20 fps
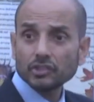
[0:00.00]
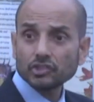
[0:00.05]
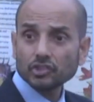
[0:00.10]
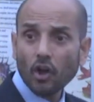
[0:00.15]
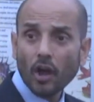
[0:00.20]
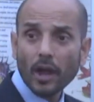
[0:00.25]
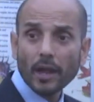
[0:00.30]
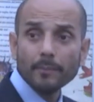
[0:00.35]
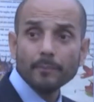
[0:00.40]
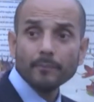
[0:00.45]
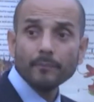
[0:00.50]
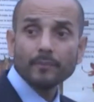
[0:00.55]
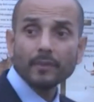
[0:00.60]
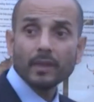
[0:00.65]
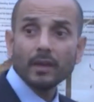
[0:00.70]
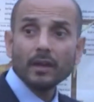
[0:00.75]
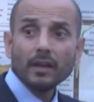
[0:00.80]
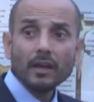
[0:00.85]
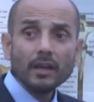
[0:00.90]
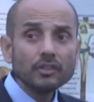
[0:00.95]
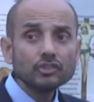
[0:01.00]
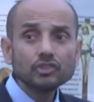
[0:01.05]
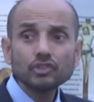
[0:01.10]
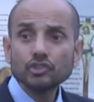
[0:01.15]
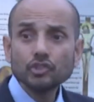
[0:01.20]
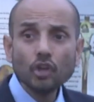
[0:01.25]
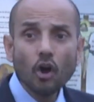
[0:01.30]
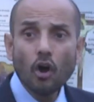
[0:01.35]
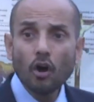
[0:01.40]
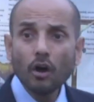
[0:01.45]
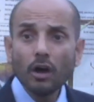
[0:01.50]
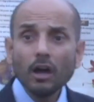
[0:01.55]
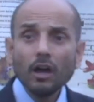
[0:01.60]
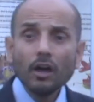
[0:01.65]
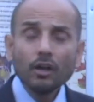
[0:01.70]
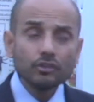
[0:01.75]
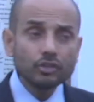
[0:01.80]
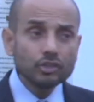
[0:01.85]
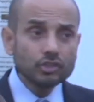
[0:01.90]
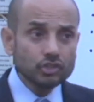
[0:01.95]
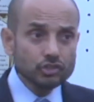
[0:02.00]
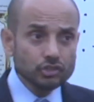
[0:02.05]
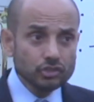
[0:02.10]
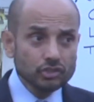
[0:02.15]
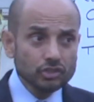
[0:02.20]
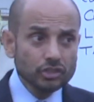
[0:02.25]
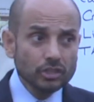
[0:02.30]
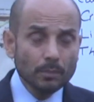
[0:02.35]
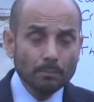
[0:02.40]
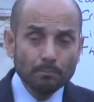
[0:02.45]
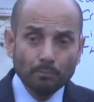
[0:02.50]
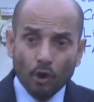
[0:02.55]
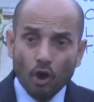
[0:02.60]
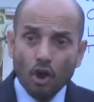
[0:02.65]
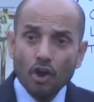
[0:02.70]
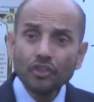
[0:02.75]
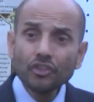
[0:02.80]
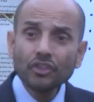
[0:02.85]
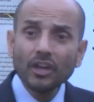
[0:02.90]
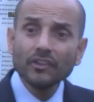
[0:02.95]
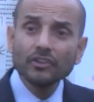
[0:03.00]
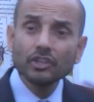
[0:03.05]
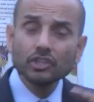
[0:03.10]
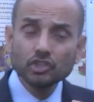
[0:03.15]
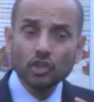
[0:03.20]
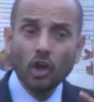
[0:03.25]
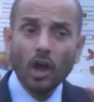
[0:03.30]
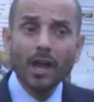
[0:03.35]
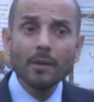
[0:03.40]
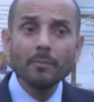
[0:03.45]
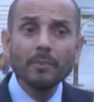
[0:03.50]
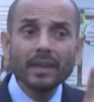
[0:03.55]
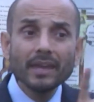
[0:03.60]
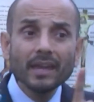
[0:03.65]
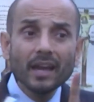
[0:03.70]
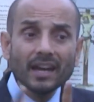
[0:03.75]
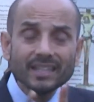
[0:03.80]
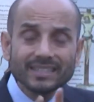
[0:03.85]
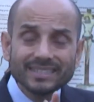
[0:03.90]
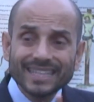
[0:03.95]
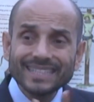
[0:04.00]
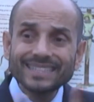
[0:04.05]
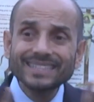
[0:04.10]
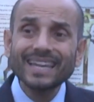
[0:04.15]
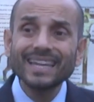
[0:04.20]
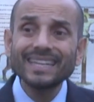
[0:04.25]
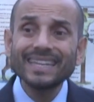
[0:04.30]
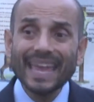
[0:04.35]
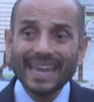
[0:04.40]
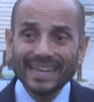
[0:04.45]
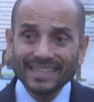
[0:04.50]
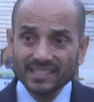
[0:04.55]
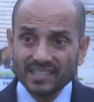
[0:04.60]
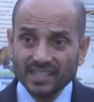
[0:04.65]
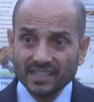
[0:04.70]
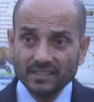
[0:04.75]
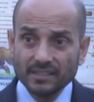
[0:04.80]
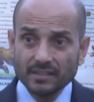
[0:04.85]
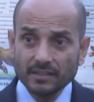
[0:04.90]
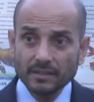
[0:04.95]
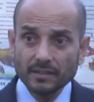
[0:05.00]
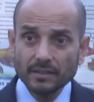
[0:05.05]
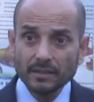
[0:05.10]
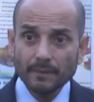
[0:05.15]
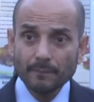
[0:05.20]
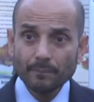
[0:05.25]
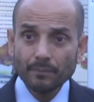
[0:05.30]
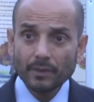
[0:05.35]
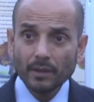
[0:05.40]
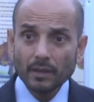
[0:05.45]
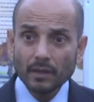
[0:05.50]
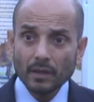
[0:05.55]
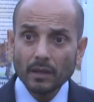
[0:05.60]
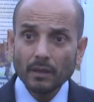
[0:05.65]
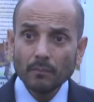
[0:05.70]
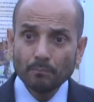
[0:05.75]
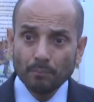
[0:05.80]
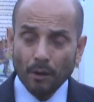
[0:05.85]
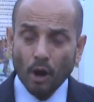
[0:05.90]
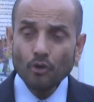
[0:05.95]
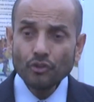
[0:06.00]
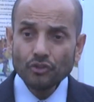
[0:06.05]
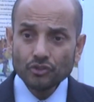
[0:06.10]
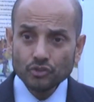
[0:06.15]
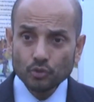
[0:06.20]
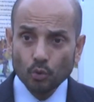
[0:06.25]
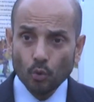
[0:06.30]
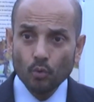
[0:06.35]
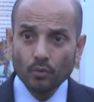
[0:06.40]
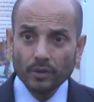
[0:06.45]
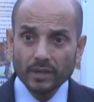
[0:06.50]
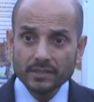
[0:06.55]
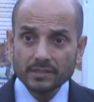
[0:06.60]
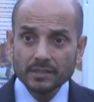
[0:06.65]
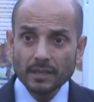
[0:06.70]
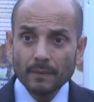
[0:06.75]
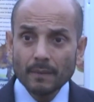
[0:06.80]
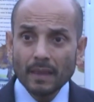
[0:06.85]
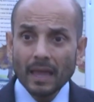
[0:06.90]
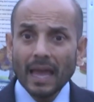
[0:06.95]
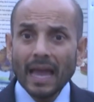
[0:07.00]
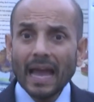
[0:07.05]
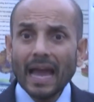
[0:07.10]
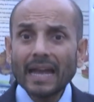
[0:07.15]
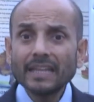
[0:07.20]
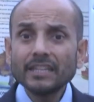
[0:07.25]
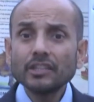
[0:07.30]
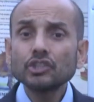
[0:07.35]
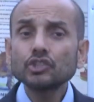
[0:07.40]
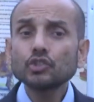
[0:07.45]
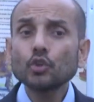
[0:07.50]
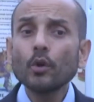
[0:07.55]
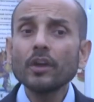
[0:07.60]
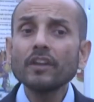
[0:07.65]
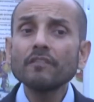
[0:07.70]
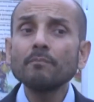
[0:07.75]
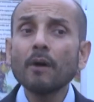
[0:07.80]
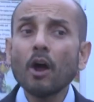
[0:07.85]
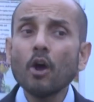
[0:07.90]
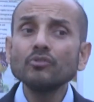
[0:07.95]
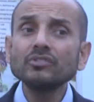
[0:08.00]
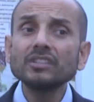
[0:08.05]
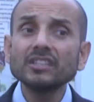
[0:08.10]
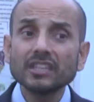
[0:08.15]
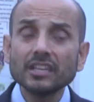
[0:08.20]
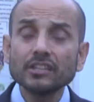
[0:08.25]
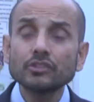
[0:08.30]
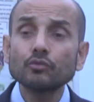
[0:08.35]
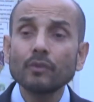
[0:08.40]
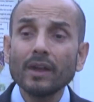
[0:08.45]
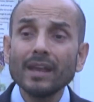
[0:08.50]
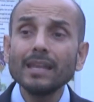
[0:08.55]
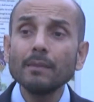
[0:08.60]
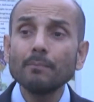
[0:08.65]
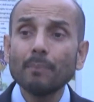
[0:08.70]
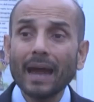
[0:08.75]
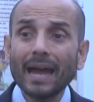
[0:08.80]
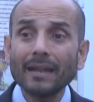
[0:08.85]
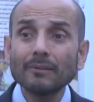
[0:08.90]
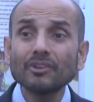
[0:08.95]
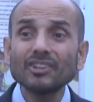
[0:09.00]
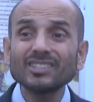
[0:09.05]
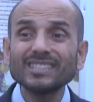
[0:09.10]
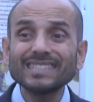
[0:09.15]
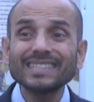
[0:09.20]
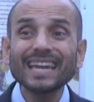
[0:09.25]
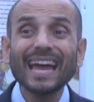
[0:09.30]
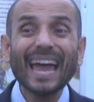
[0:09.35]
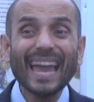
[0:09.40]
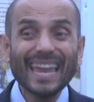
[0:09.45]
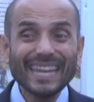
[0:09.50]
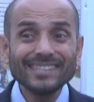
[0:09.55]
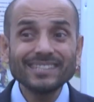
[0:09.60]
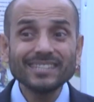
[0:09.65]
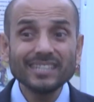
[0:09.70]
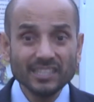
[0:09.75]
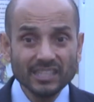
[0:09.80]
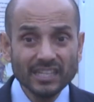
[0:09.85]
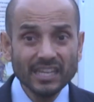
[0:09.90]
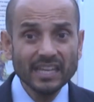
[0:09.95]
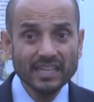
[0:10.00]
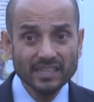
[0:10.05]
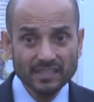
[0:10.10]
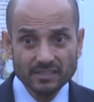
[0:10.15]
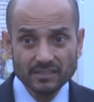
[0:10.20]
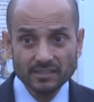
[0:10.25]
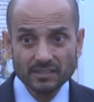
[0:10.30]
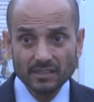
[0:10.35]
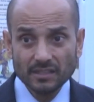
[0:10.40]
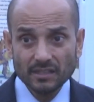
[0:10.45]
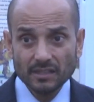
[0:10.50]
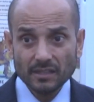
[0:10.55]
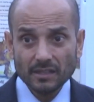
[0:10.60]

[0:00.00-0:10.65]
the time. It's not. The, the birth and the timing are disconnected in both stories. And in the story of Moses, it's really bad because it's 80 years